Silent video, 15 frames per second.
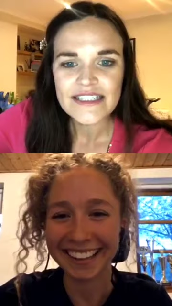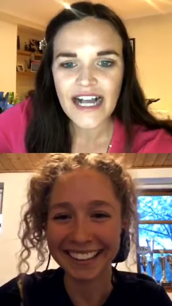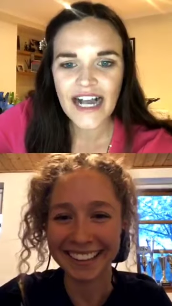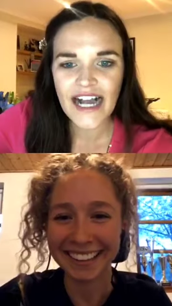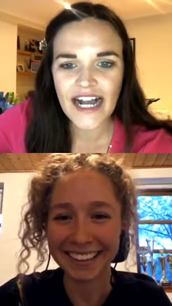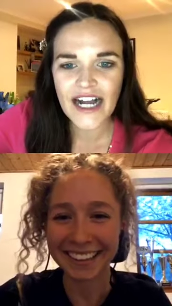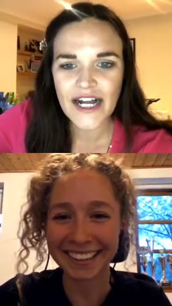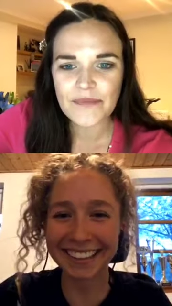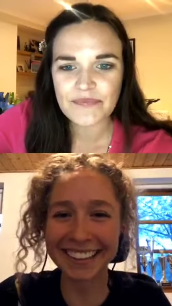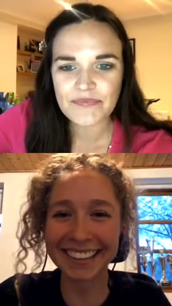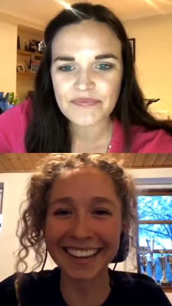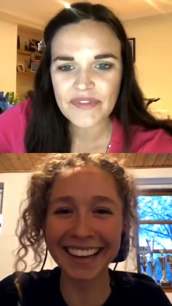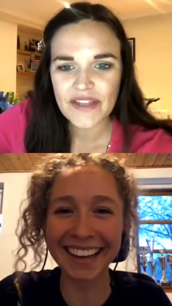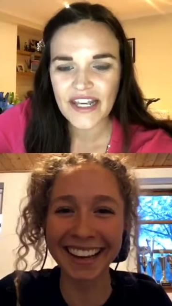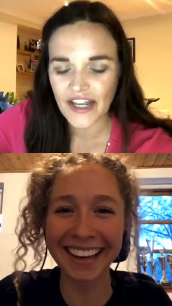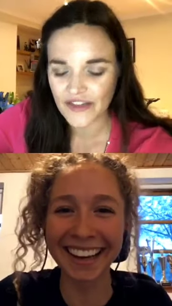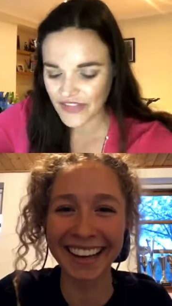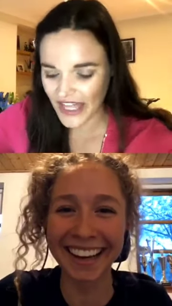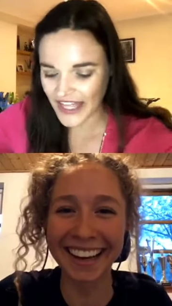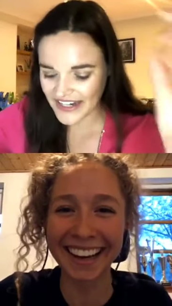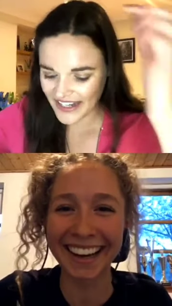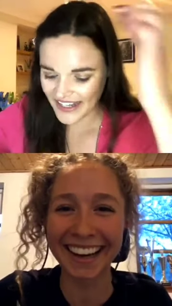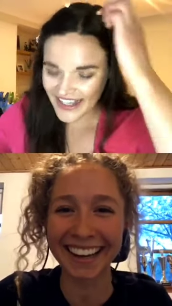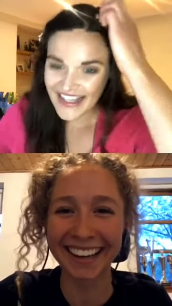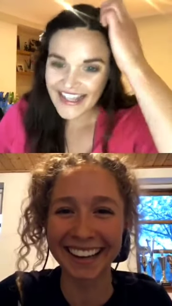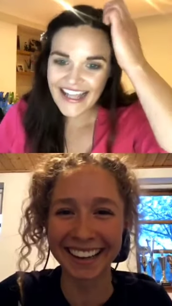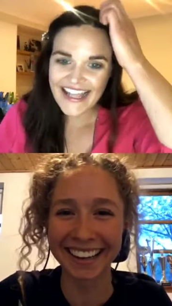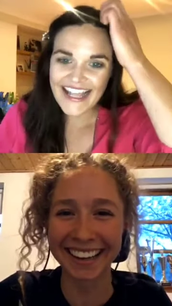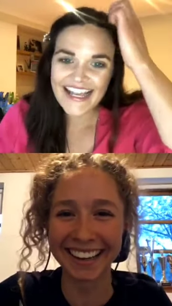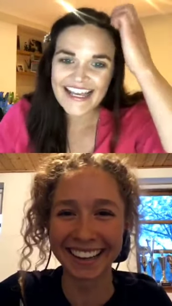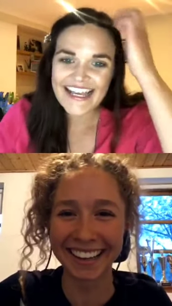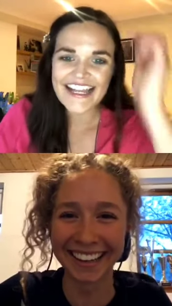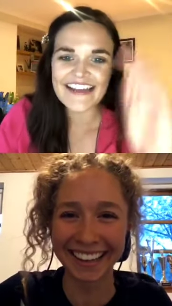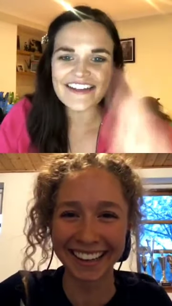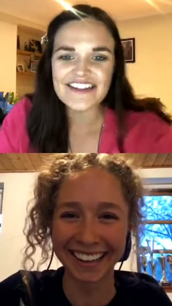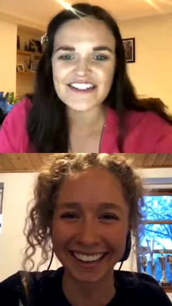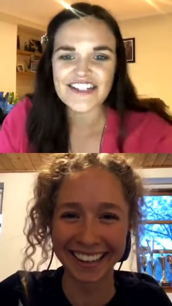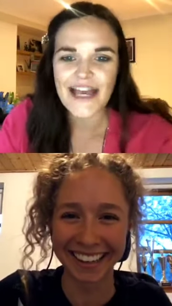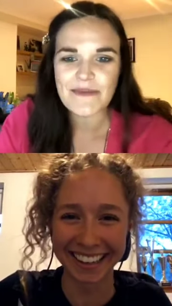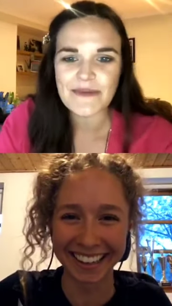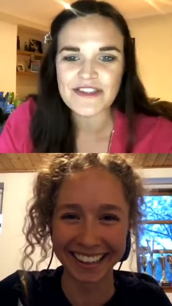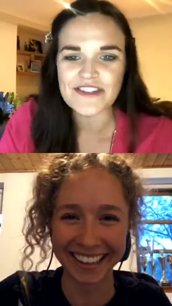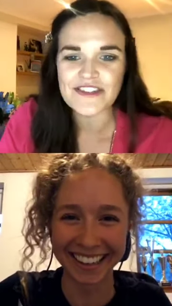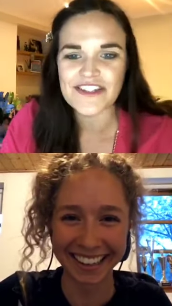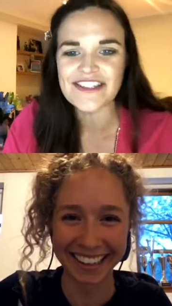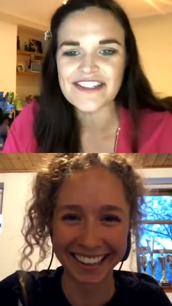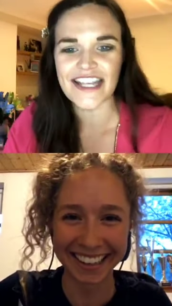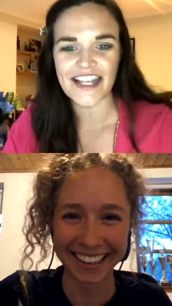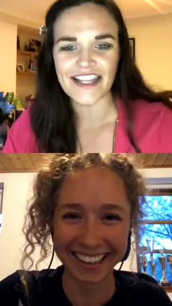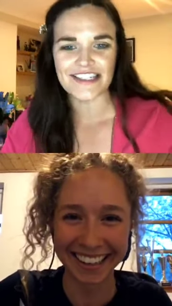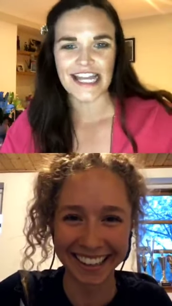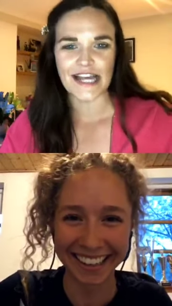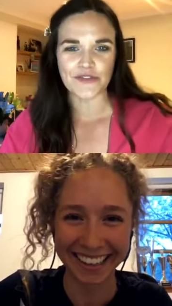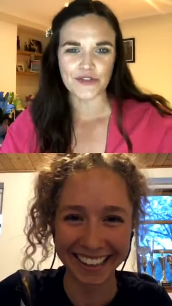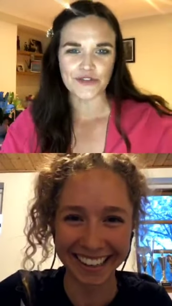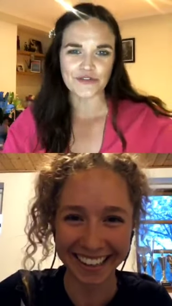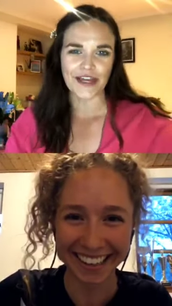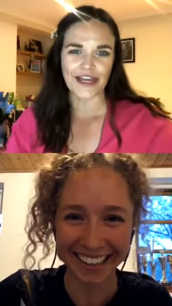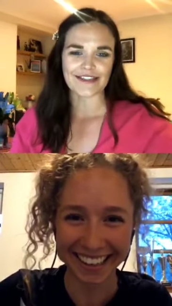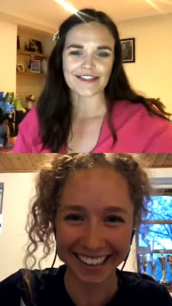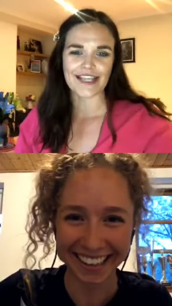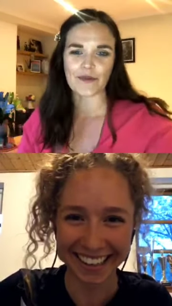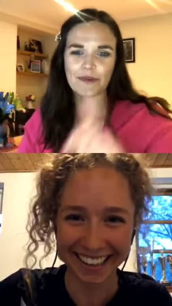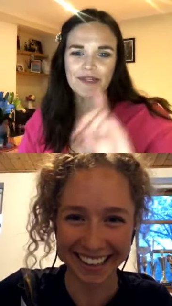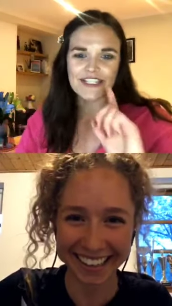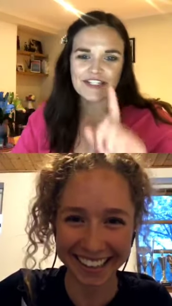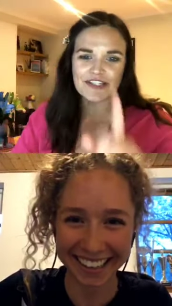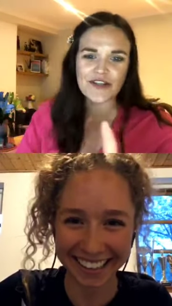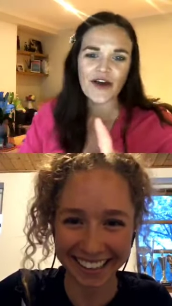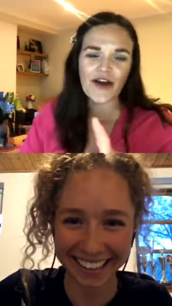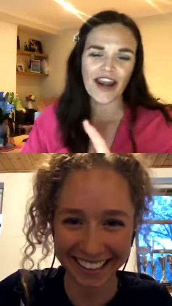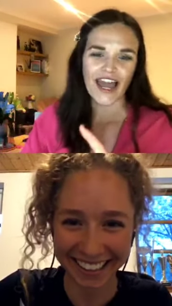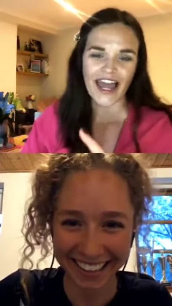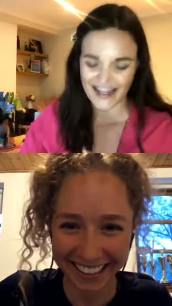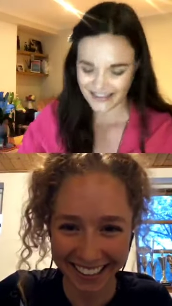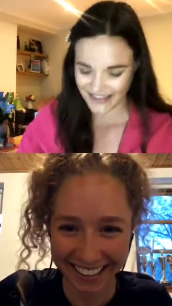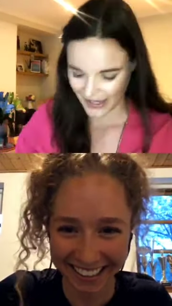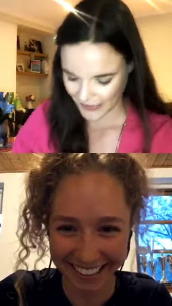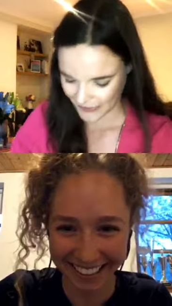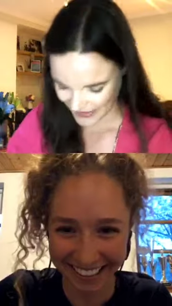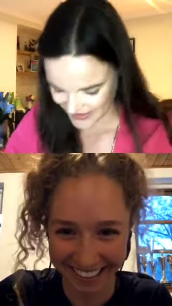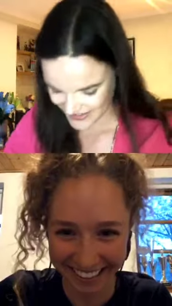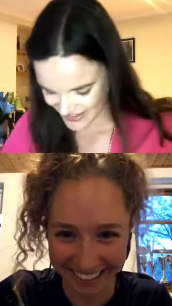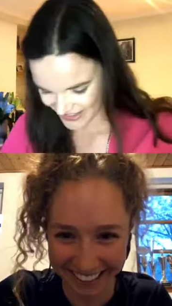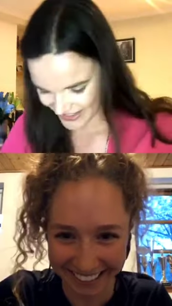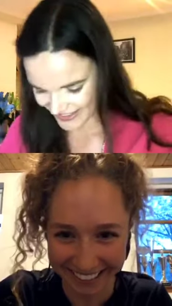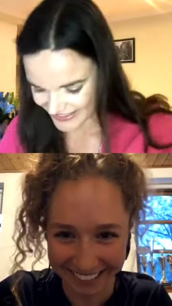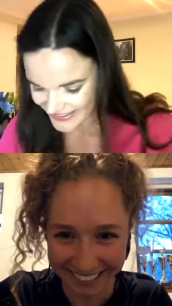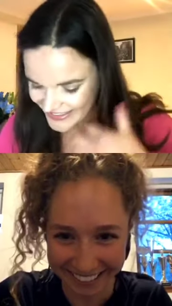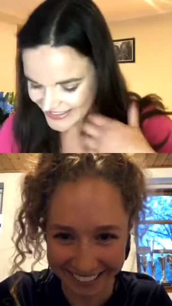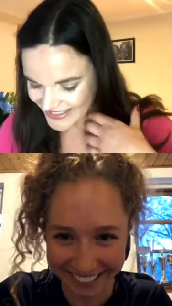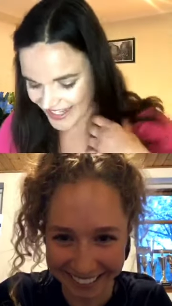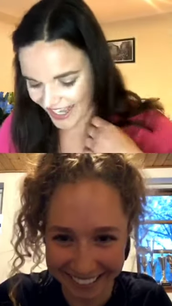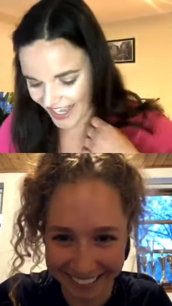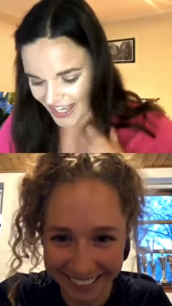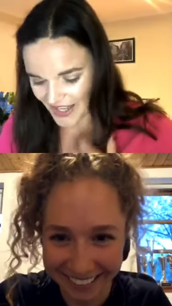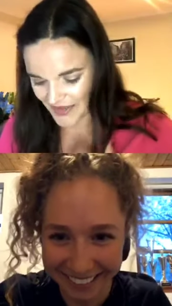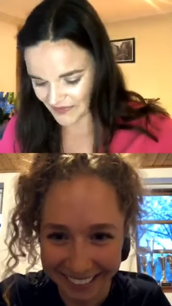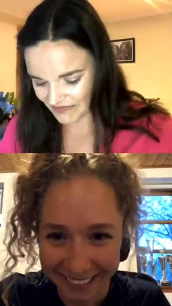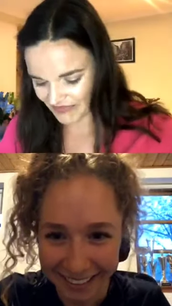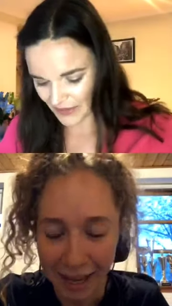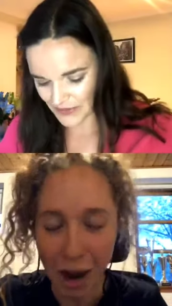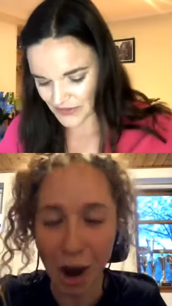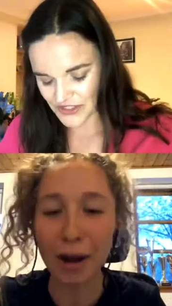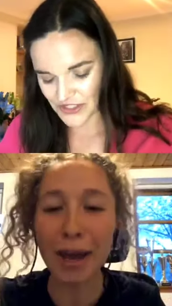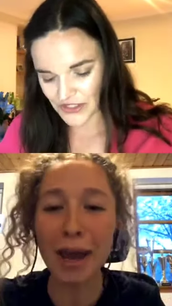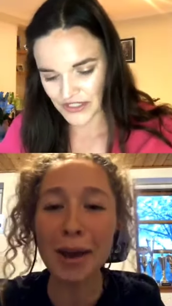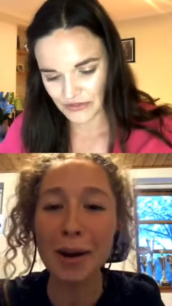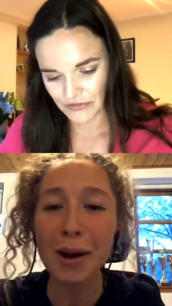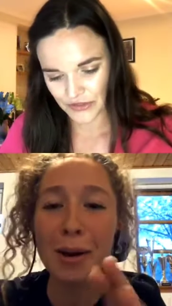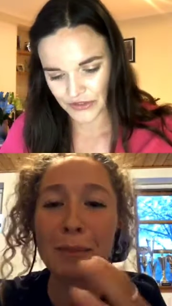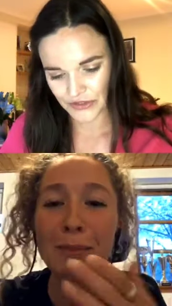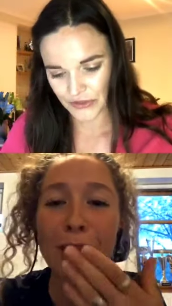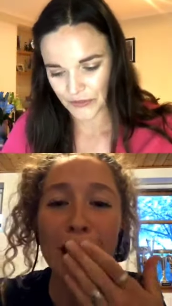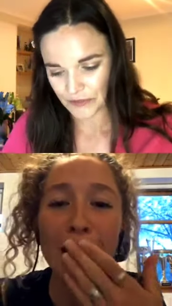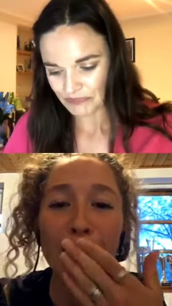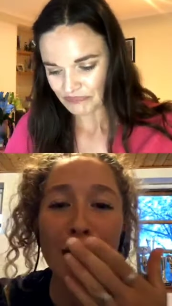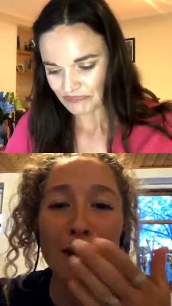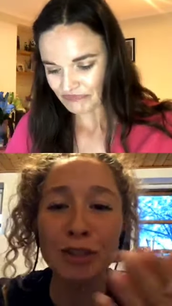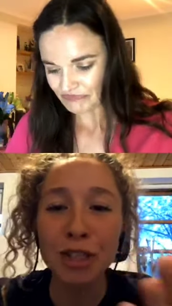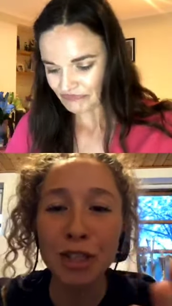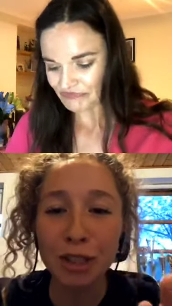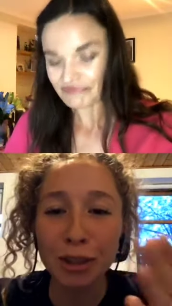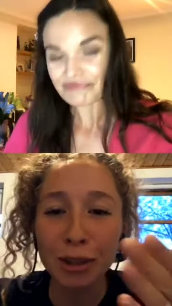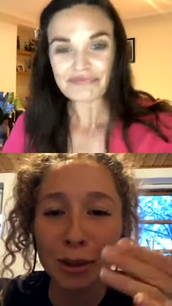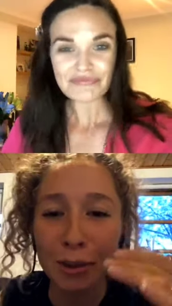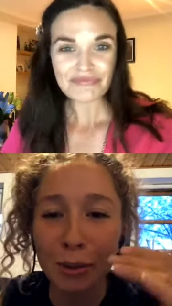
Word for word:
Speaker 1: I love that. Leon Terman's just sent a devil face. Yeah, we did not like that question. That was okay. But love to you,